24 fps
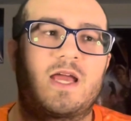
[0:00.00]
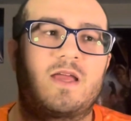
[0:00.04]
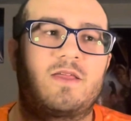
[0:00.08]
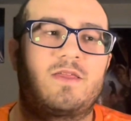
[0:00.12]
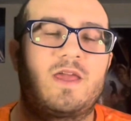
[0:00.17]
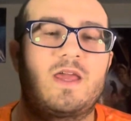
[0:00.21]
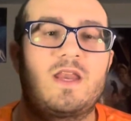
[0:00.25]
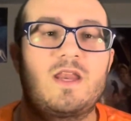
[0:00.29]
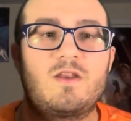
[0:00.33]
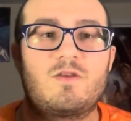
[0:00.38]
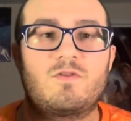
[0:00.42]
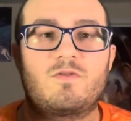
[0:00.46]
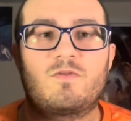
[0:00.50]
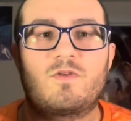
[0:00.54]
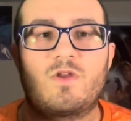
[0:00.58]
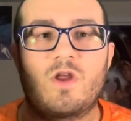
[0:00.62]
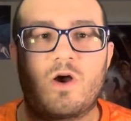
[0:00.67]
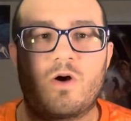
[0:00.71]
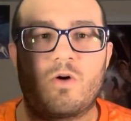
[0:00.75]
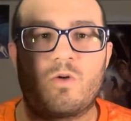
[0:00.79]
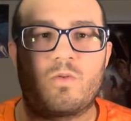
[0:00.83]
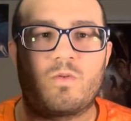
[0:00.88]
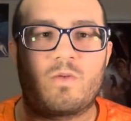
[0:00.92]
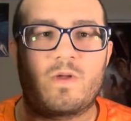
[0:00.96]
they didn't
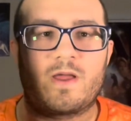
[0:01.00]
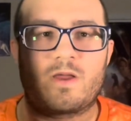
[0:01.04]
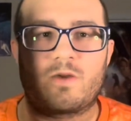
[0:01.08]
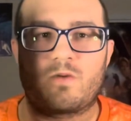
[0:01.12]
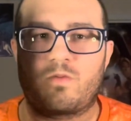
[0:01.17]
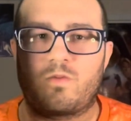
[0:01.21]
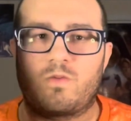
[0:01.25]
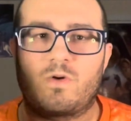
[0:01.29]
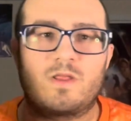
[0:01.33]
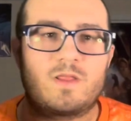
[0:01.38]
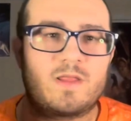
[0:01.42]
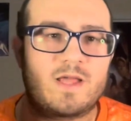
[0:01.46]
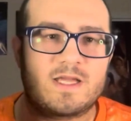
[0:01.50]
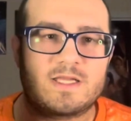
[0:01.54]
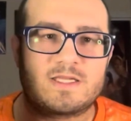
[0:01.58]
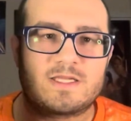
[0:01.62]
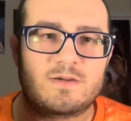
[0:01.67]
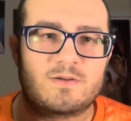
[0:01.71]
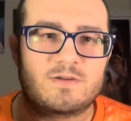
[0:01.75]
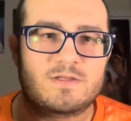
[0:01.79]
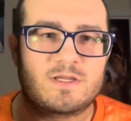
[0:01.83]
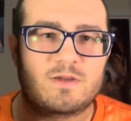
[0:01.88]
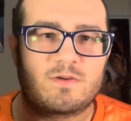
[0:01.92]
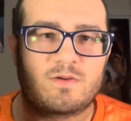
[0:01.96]
know like what
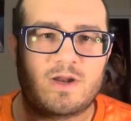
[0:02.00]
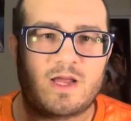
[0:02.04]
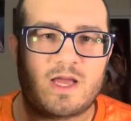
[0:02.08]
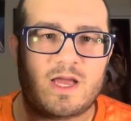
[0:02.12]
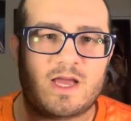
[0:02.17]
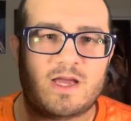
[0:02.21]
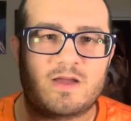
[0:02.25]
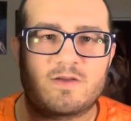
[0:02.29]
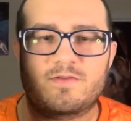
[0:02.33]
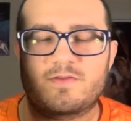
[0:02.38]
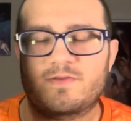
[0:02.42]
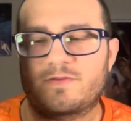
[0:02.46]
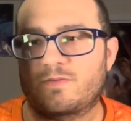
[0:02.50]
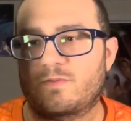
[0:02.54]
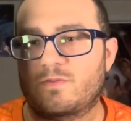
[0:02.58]
lightsabers they would have,